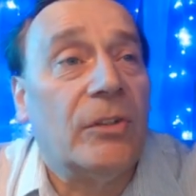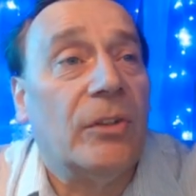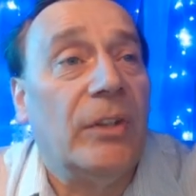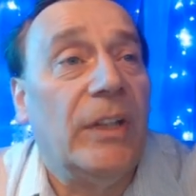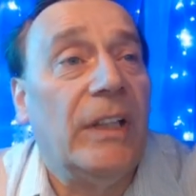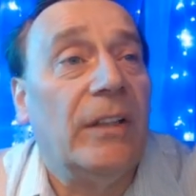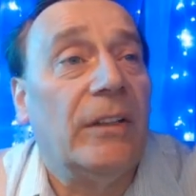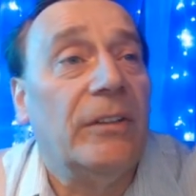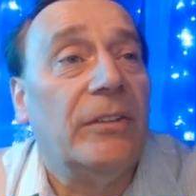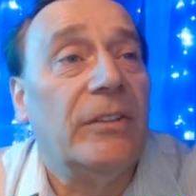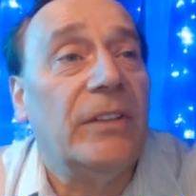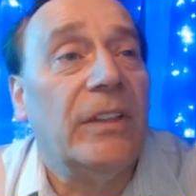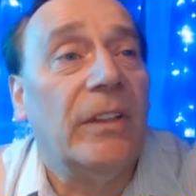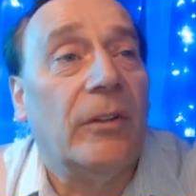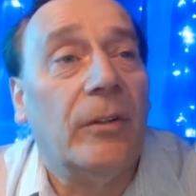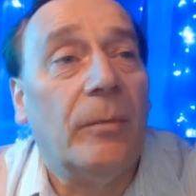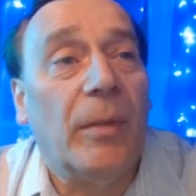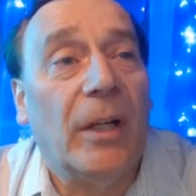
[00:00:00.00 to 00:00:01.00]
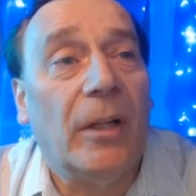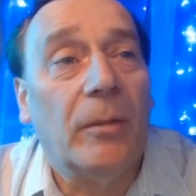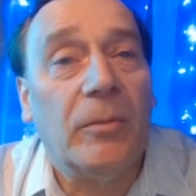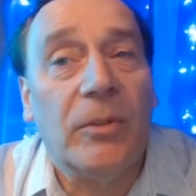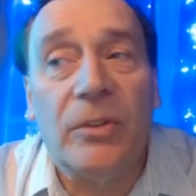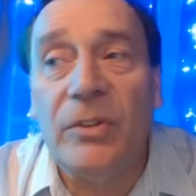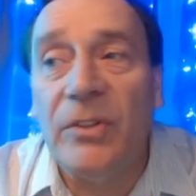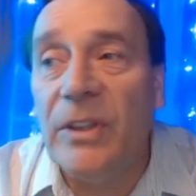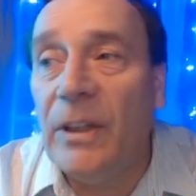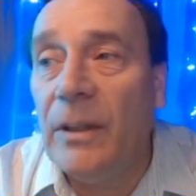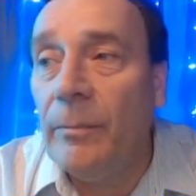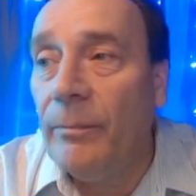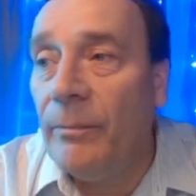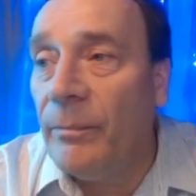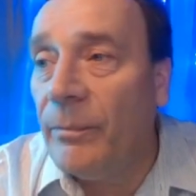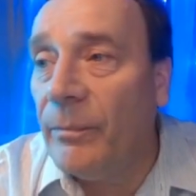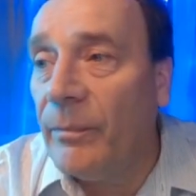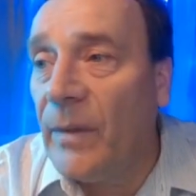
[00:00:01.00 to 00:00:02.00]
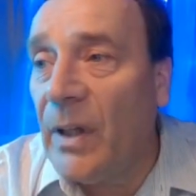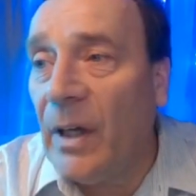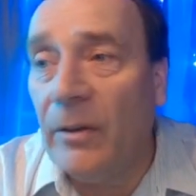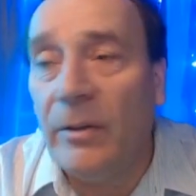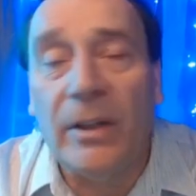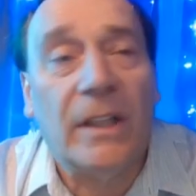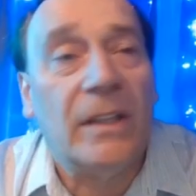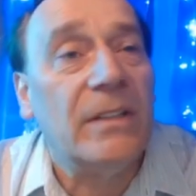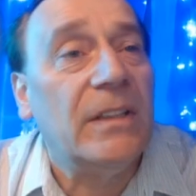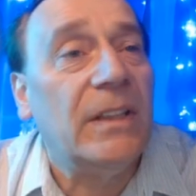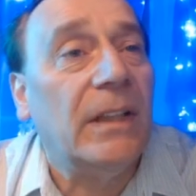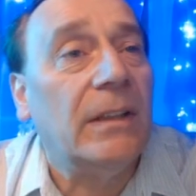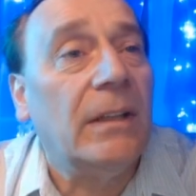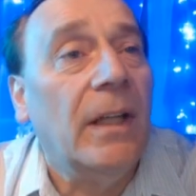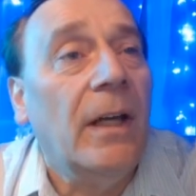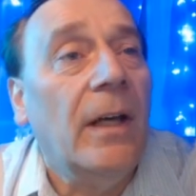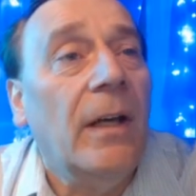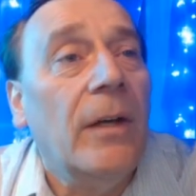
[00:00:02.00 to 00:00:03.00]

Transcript: So here you see on the bottom, you see, yeah, you can see it.